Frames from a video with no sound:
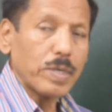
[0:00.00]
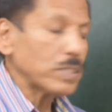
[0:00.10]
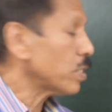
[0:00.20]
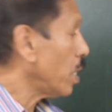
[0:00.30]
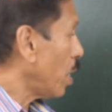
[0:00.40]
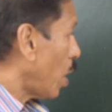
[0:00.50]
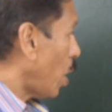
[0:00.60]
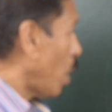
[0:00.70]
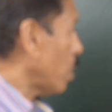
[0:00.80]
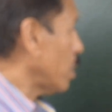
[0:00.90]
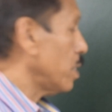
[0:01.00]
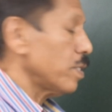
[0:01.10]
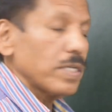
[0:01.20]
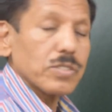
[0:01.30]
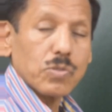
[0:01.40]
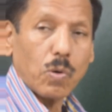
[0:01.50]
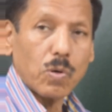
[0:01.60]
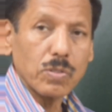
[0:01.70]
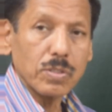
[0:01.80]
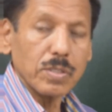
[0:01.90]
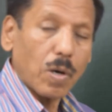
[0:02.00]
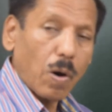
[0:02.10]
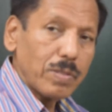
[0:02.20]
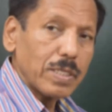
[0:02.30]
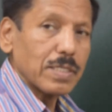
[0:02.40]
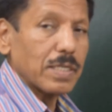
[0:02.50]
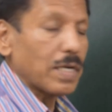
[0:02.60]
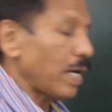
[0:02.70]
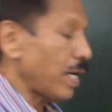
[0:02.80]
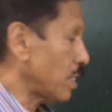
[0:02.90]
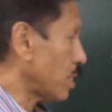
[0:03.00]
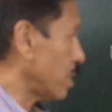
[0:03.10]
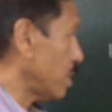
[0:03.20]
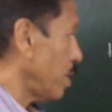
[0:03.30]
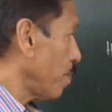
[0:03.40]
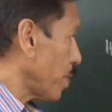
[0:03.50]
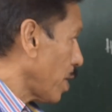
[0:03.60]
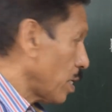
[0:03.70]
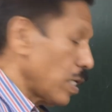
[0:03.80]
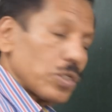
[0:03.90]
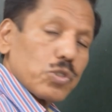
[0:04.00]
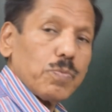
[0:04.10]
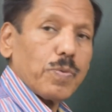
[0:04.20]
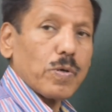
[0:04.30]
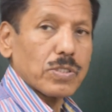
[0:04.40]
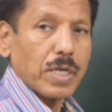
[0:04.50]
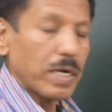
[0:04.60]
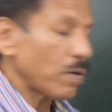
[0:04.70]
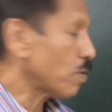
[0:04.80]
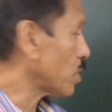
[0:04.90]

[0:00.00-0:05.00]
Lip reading: much on this course, on this inclination, to port side or